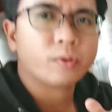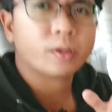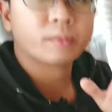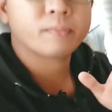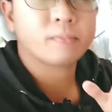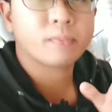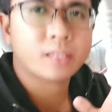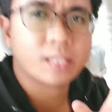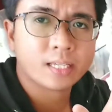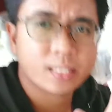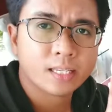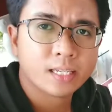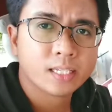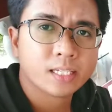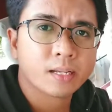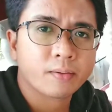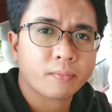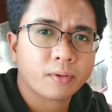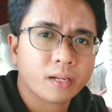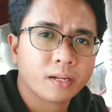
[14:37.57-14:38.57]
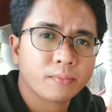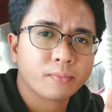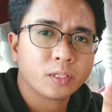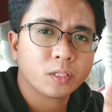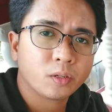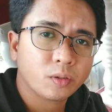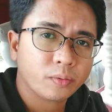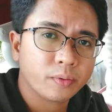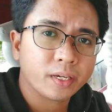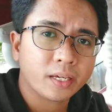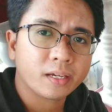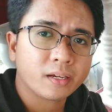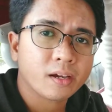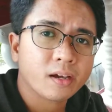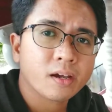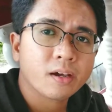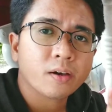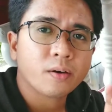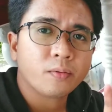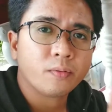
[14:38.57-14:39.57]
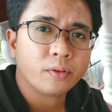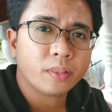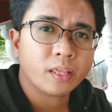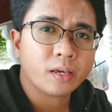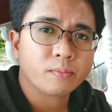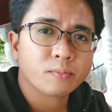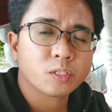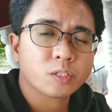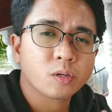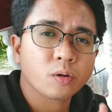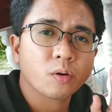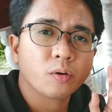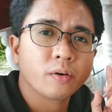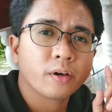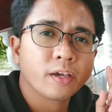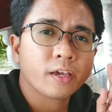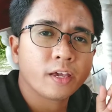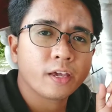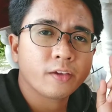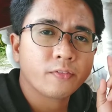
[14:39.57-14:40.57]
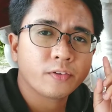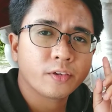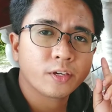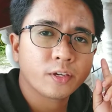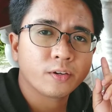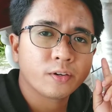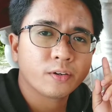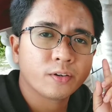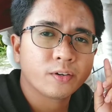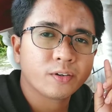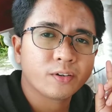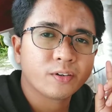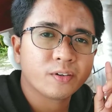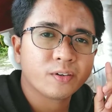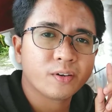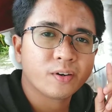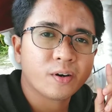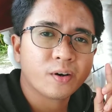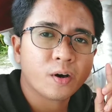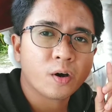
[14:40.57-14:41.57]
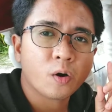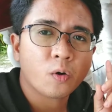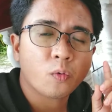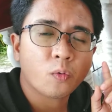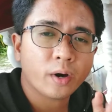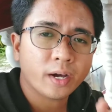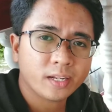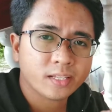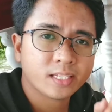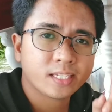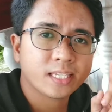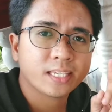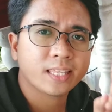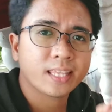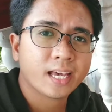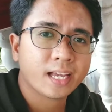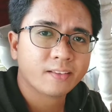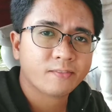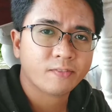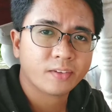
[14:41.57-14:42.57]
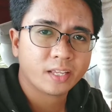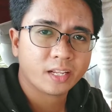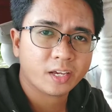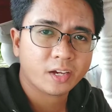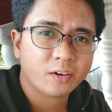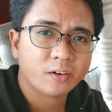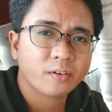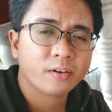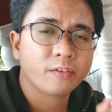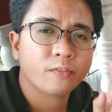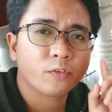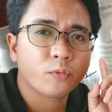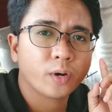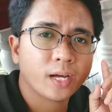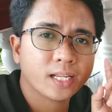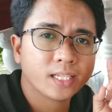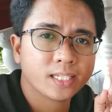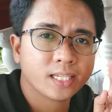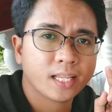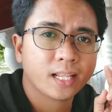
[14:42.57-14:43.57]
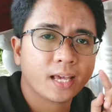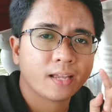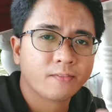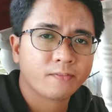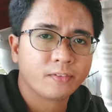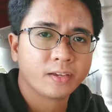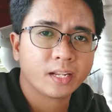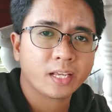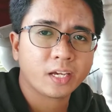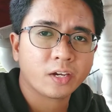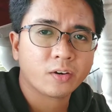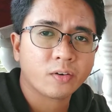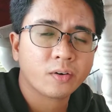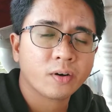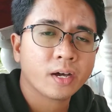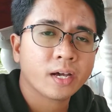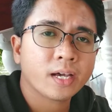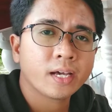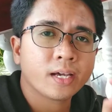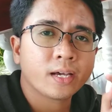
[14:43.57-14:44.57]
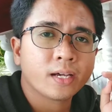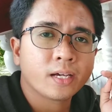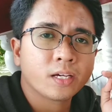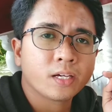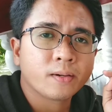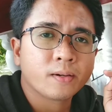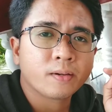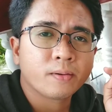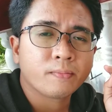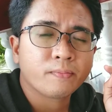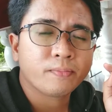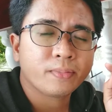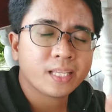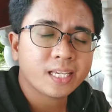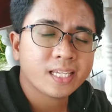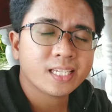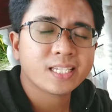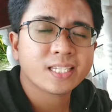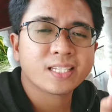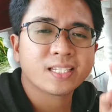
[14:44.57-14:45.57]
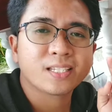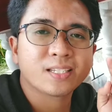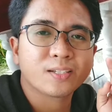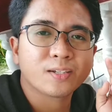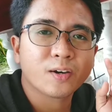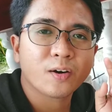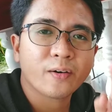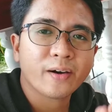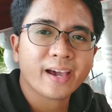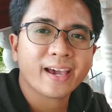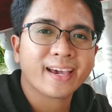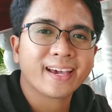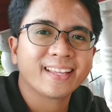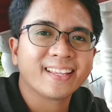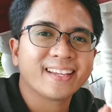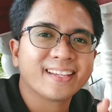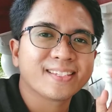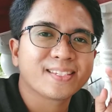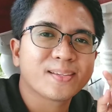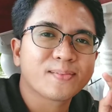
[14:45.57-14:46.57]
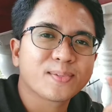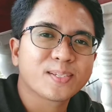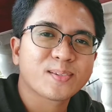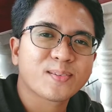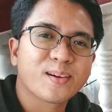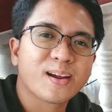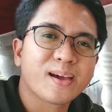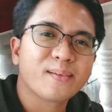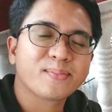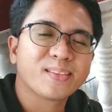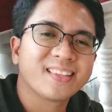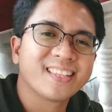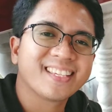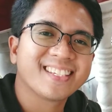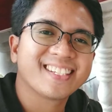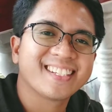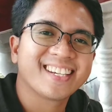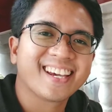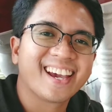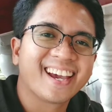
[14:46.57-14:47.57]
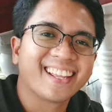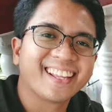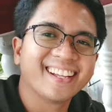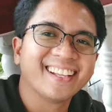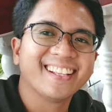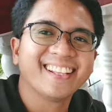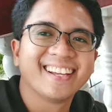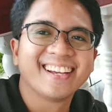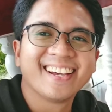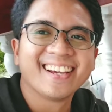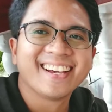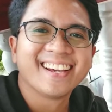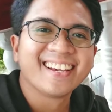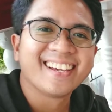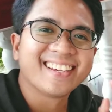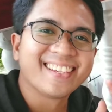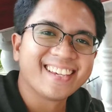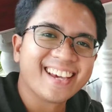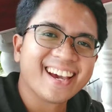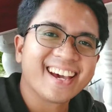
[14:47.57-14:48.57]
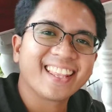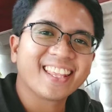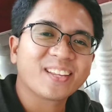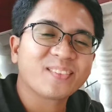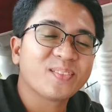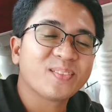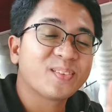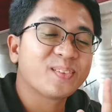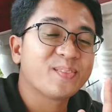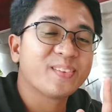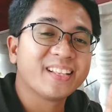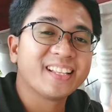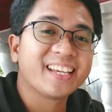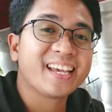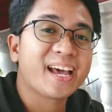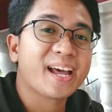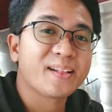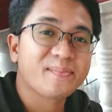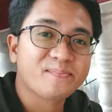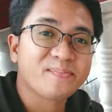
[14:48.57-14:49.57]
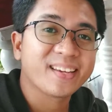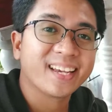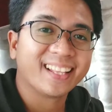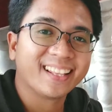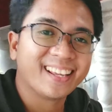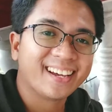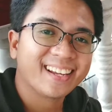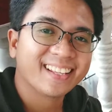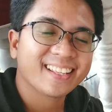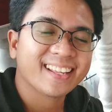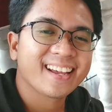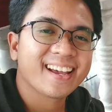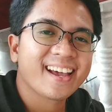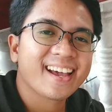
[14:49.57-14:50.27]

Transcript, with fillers: what techniques I'm gonna be doing with them. So if you wanna see that video, if you wanna see that video, please go ahead and subscribe to this channel. Yeah, that would really help me a lot.